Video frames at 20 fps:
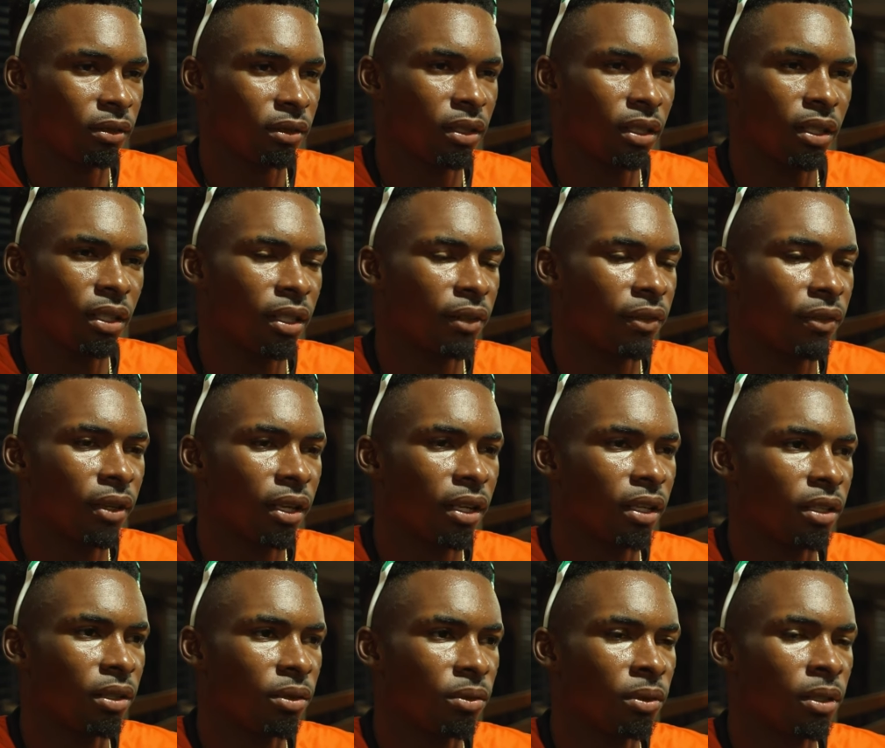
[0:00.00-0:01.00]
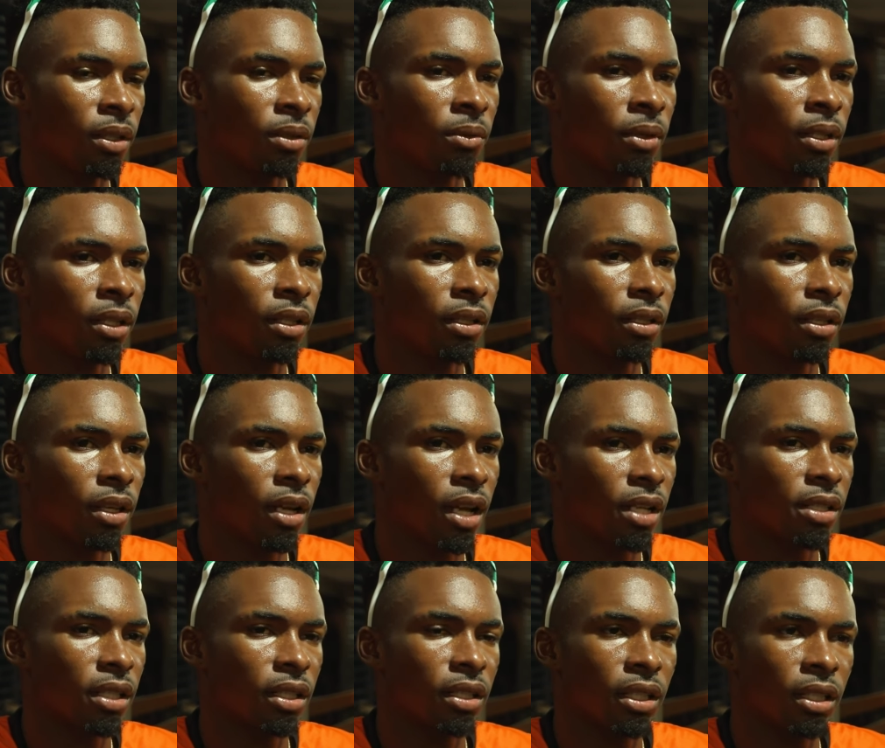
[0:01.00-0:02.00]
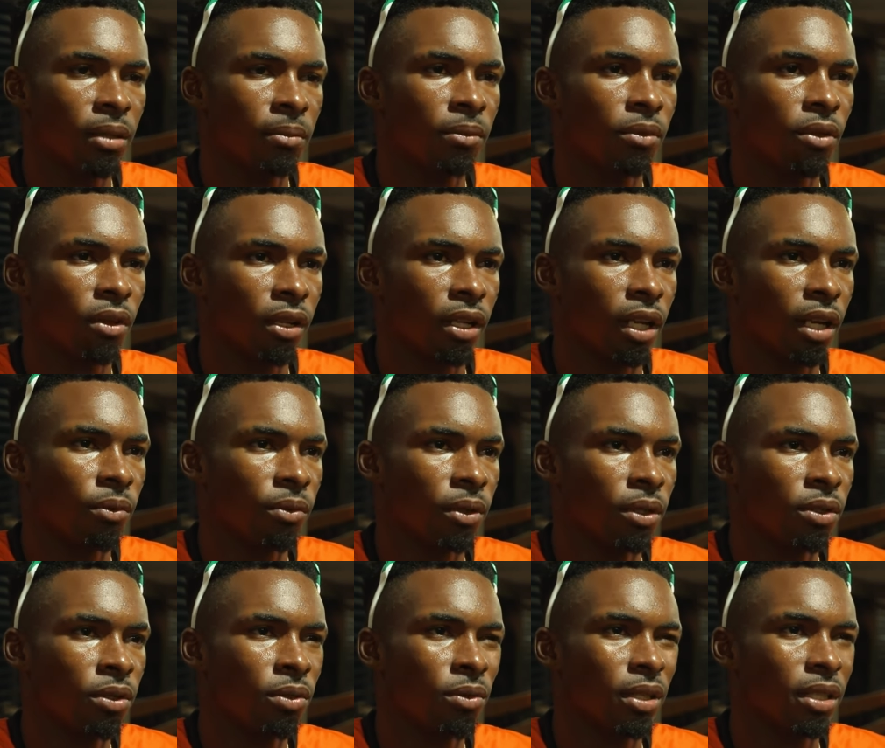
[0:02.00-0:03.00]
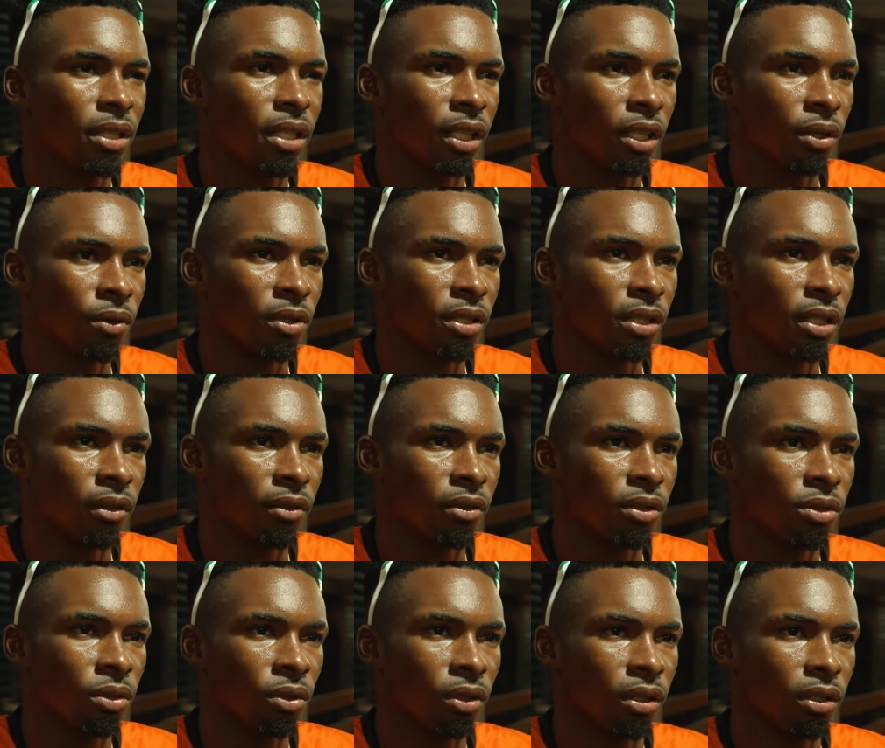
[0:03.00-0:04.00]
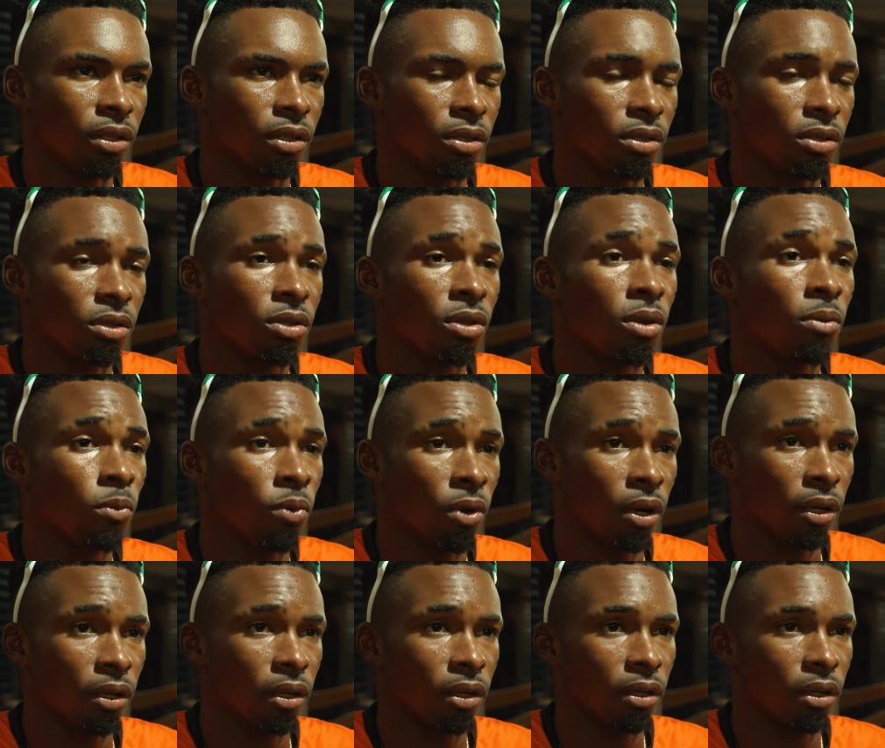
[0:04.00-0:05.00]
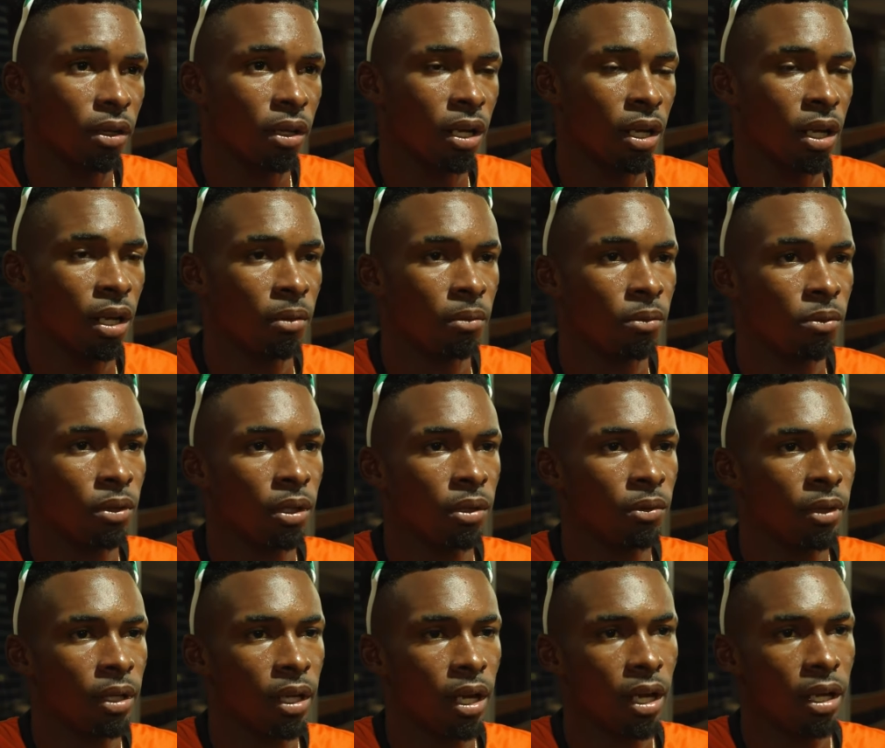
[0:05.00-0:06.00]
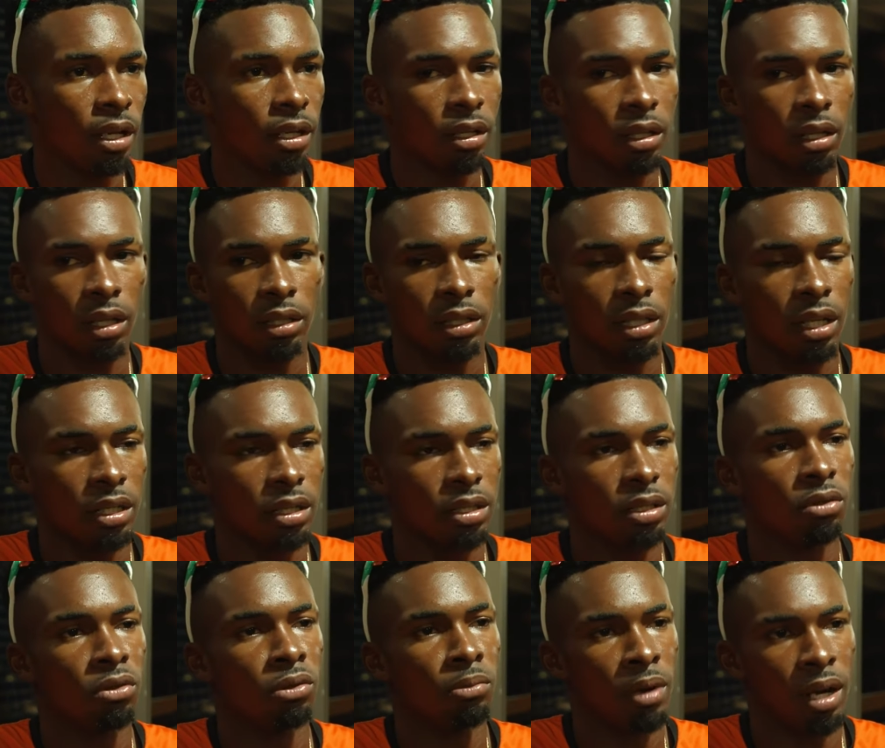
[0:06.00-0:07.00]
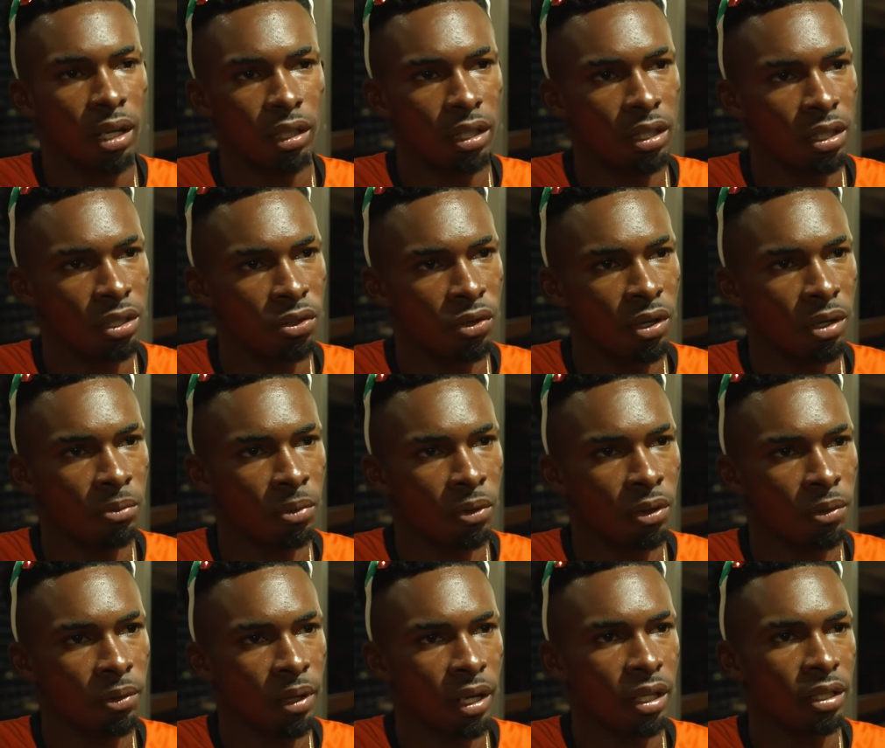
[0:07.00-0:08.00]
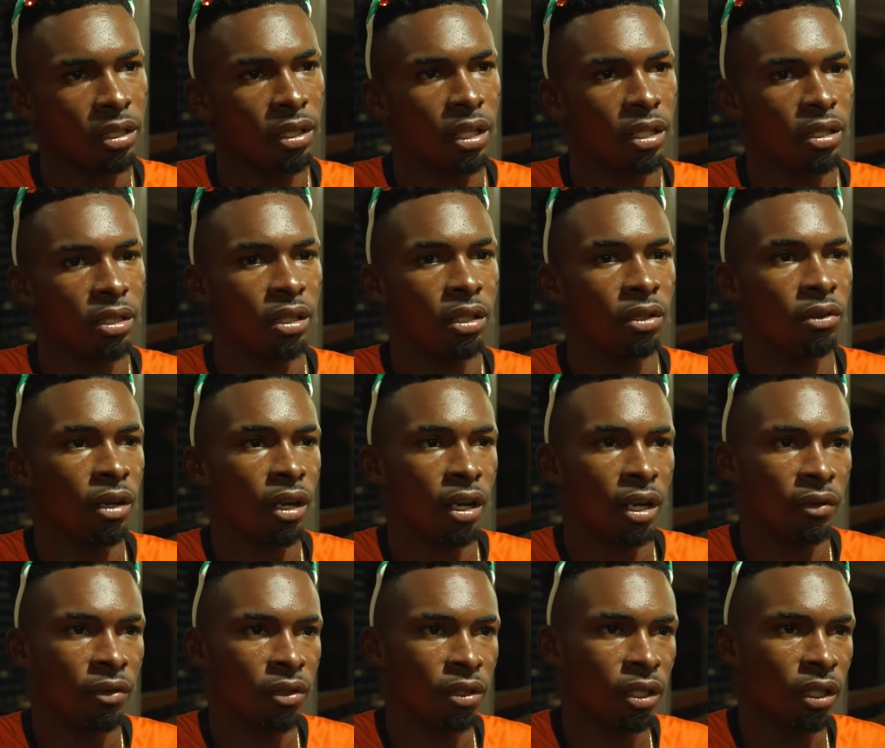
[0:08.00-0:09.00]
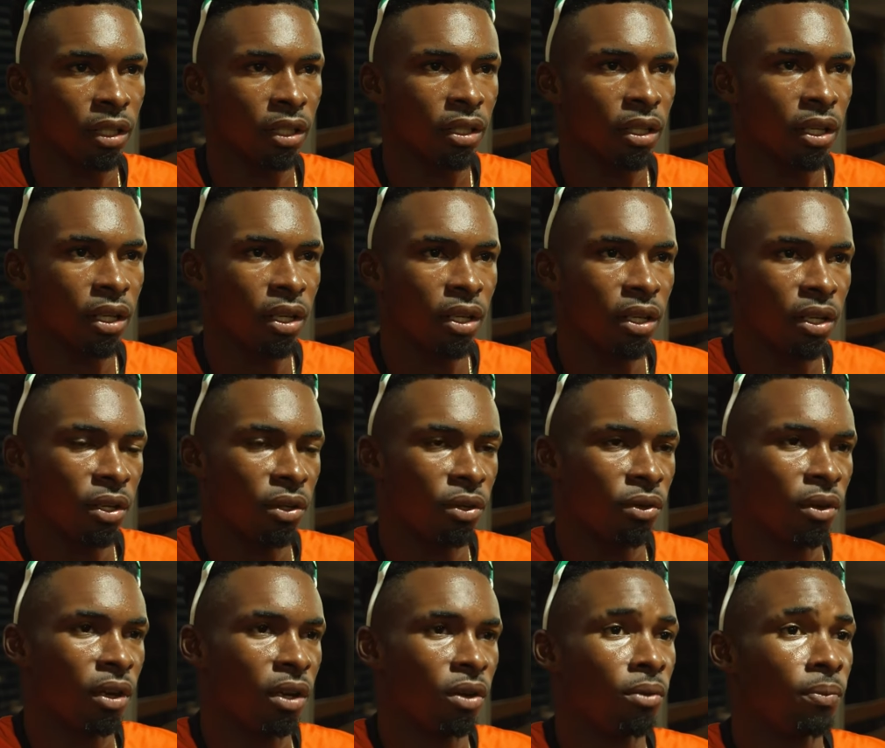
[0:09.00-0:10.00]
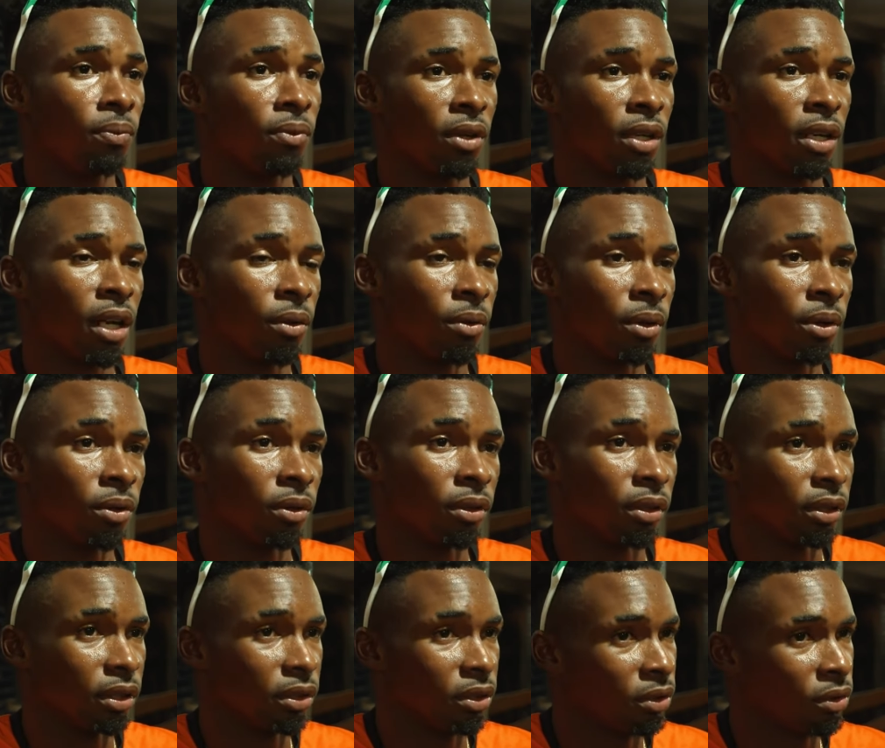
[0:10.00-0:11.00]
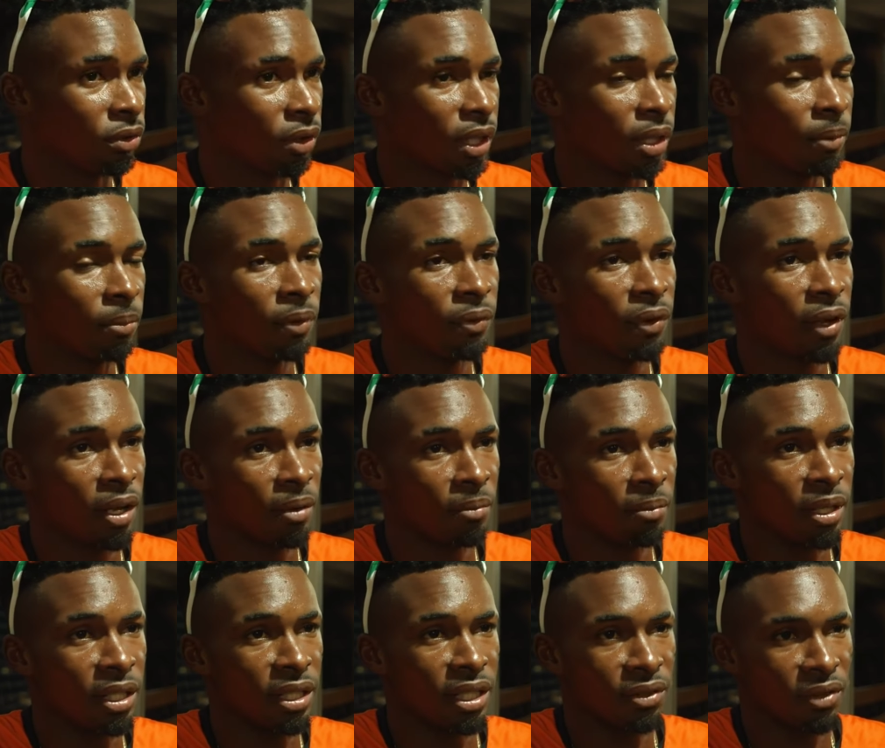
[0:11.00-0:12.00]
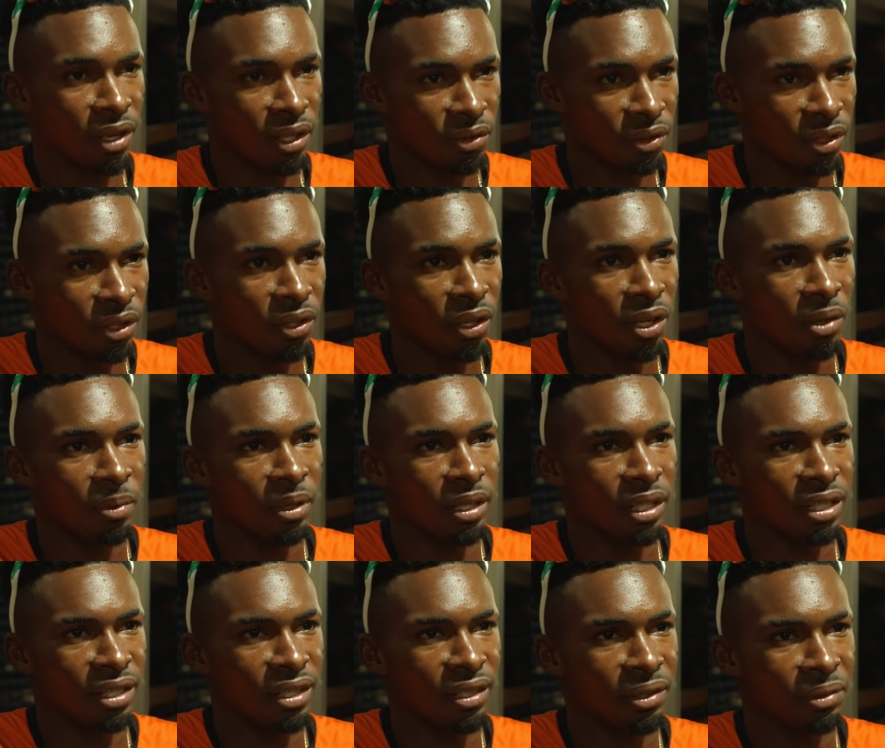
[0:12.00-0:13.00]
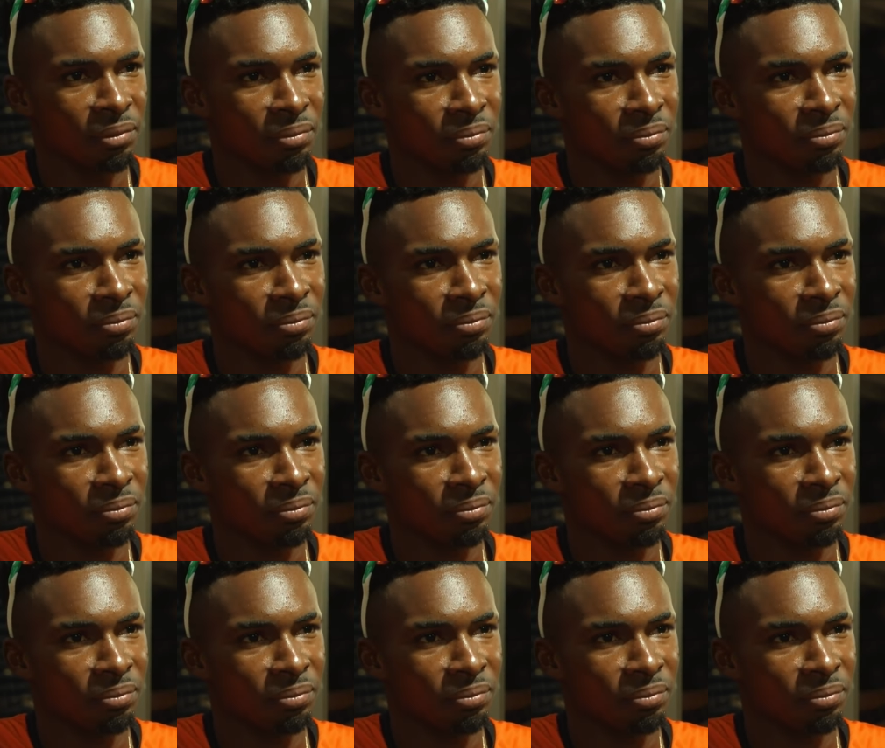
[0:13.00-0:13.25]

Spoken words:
Yeah, definitely. We as a team, thought that we set ourselves short somewhere. We had a chance to go back to the drawing board. We had a chance to look at everything, you know, and hopefully that we could, you know, keep the fire blazing right through the tournament this year.